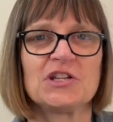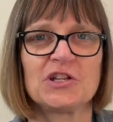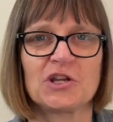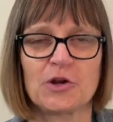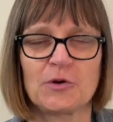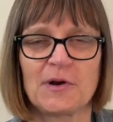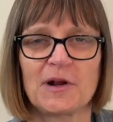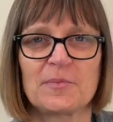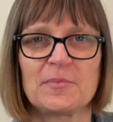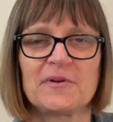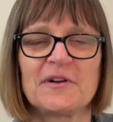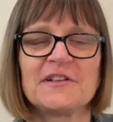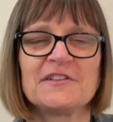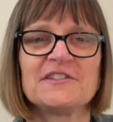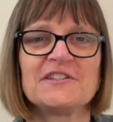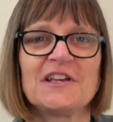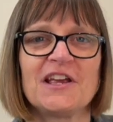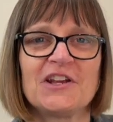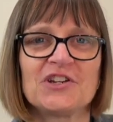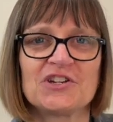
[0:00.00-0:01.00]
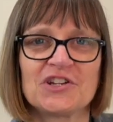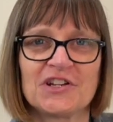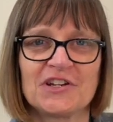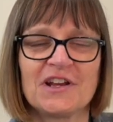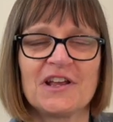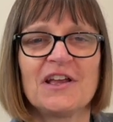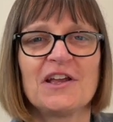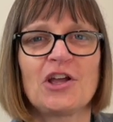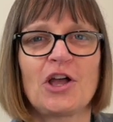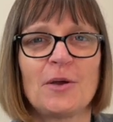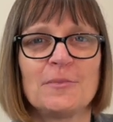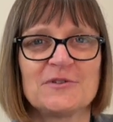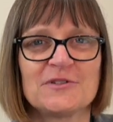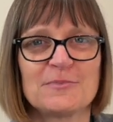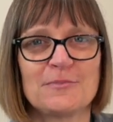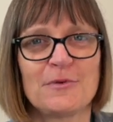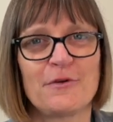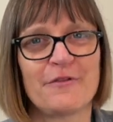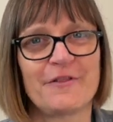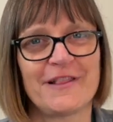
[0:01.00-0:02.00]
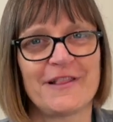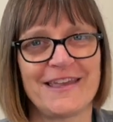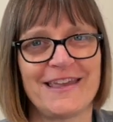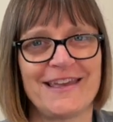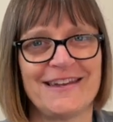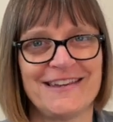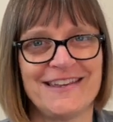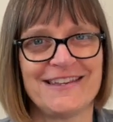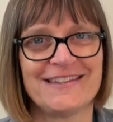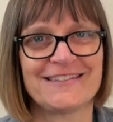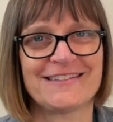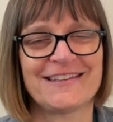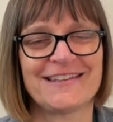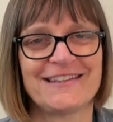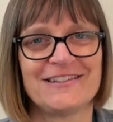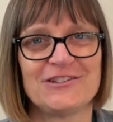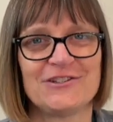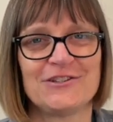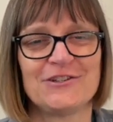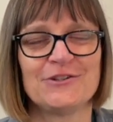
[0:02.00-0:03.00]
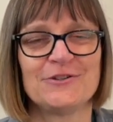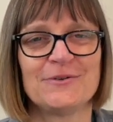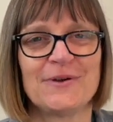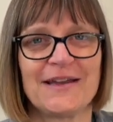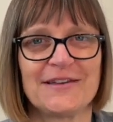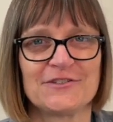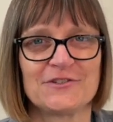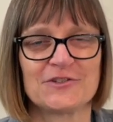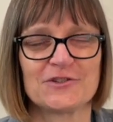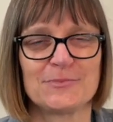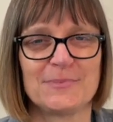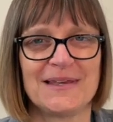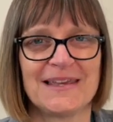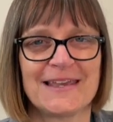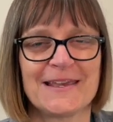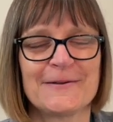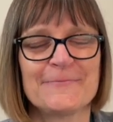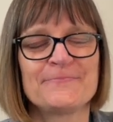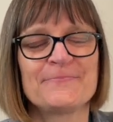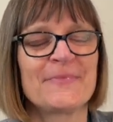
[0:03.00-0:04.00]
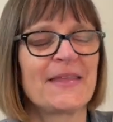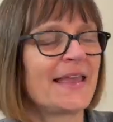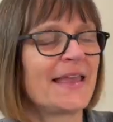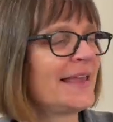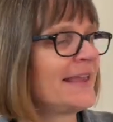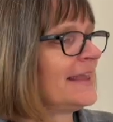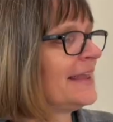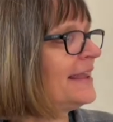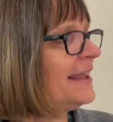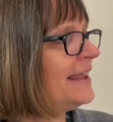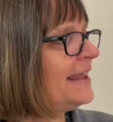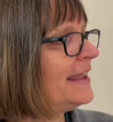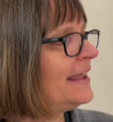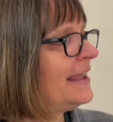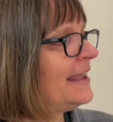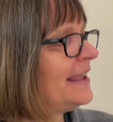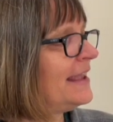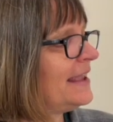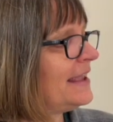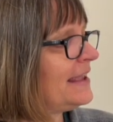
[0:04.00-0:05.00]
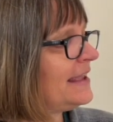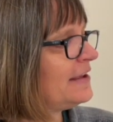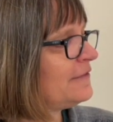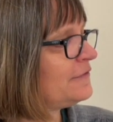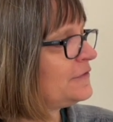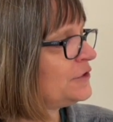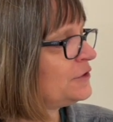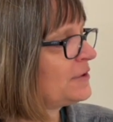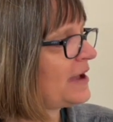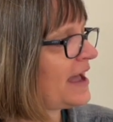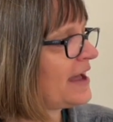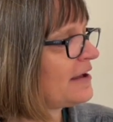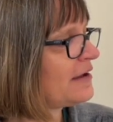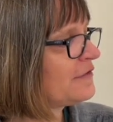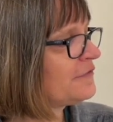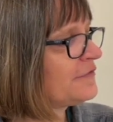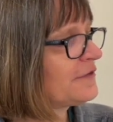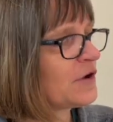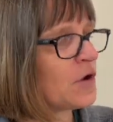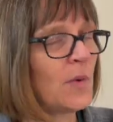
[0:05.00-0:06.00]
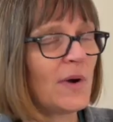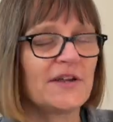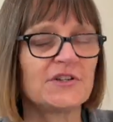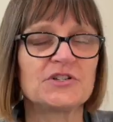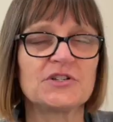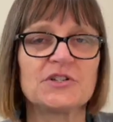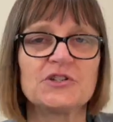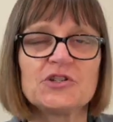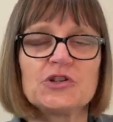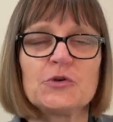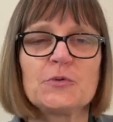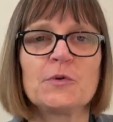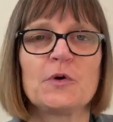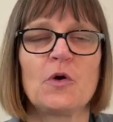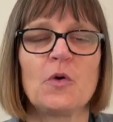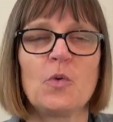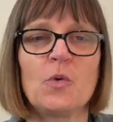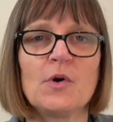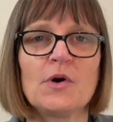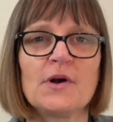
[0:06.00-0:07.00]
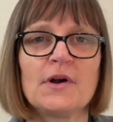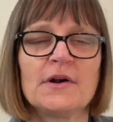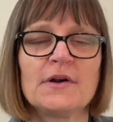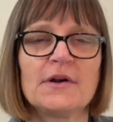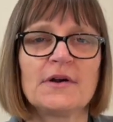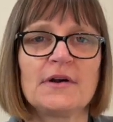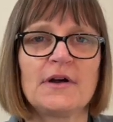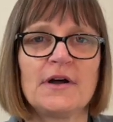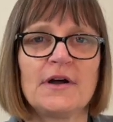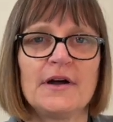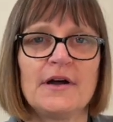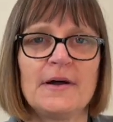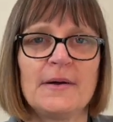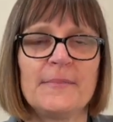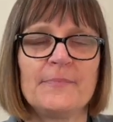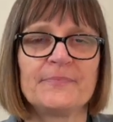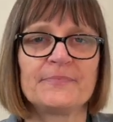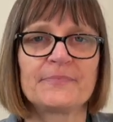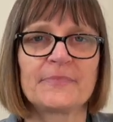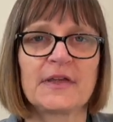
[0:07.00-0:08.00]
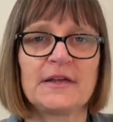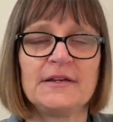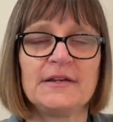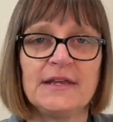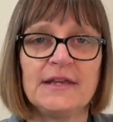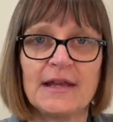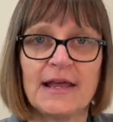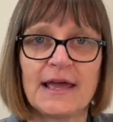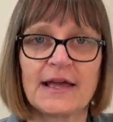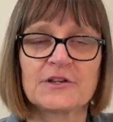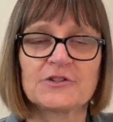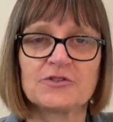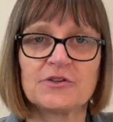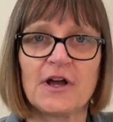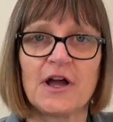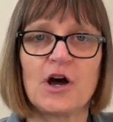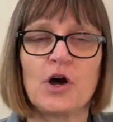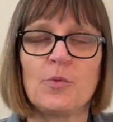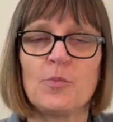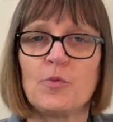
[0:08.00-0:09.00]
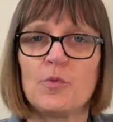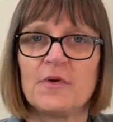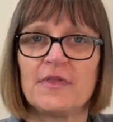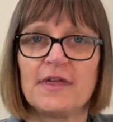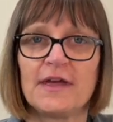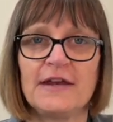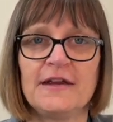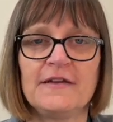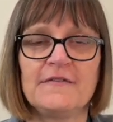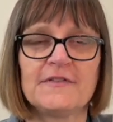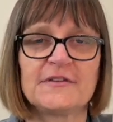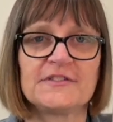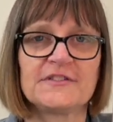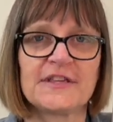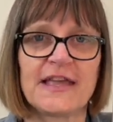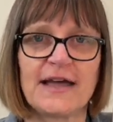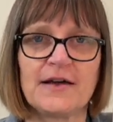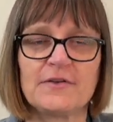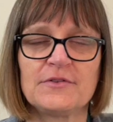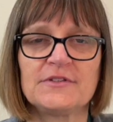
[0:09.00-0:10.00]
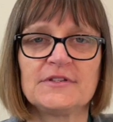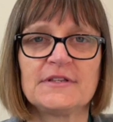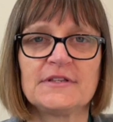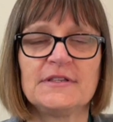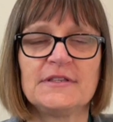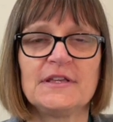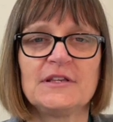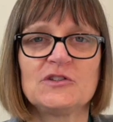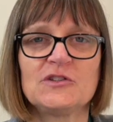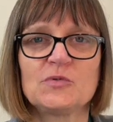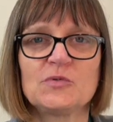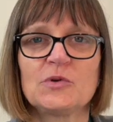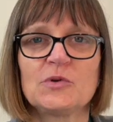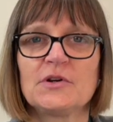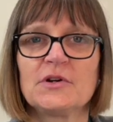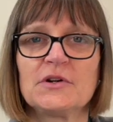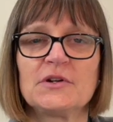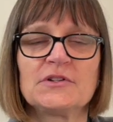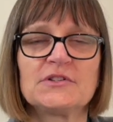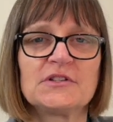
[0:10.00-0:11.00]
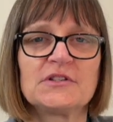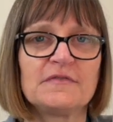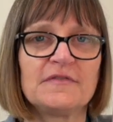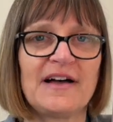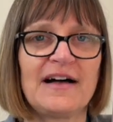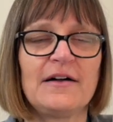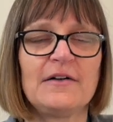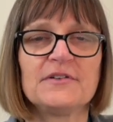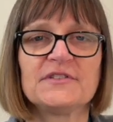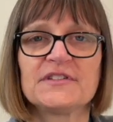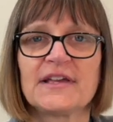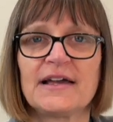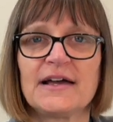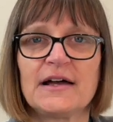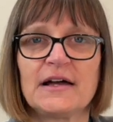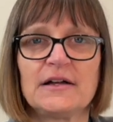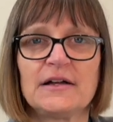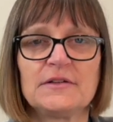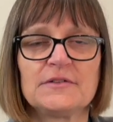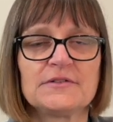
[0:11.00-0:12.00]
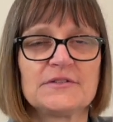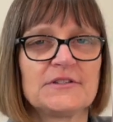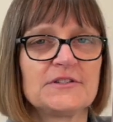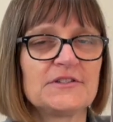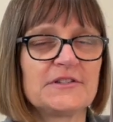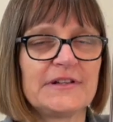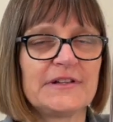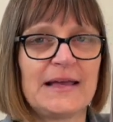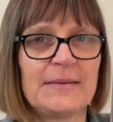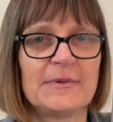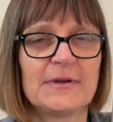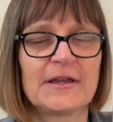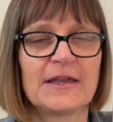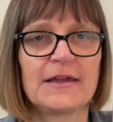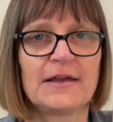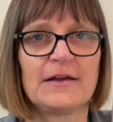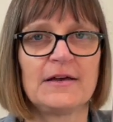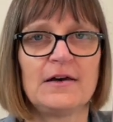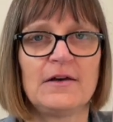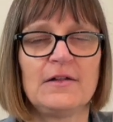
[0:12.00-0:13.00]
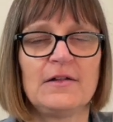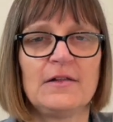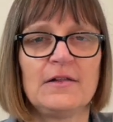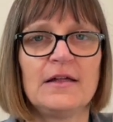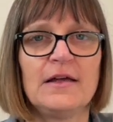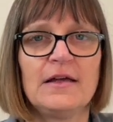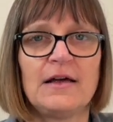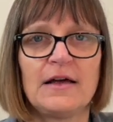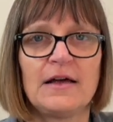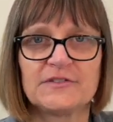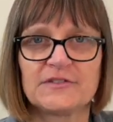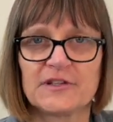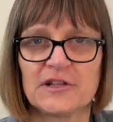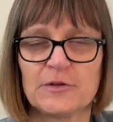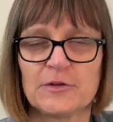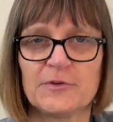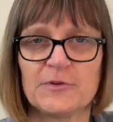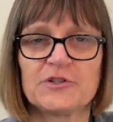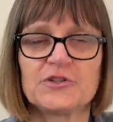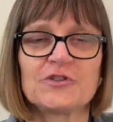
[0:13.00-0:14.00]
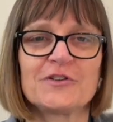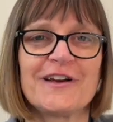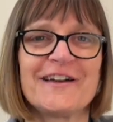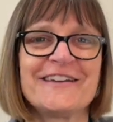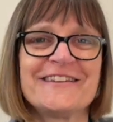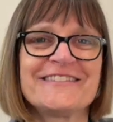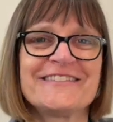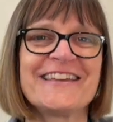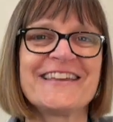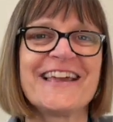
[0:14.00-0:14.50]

the correct pronunciation, comes smoothly and easily to you as you're speaking. If you have questions or need extra help with any of the sounds in these words, the vowel sounds, the syllabic L, syllable stress,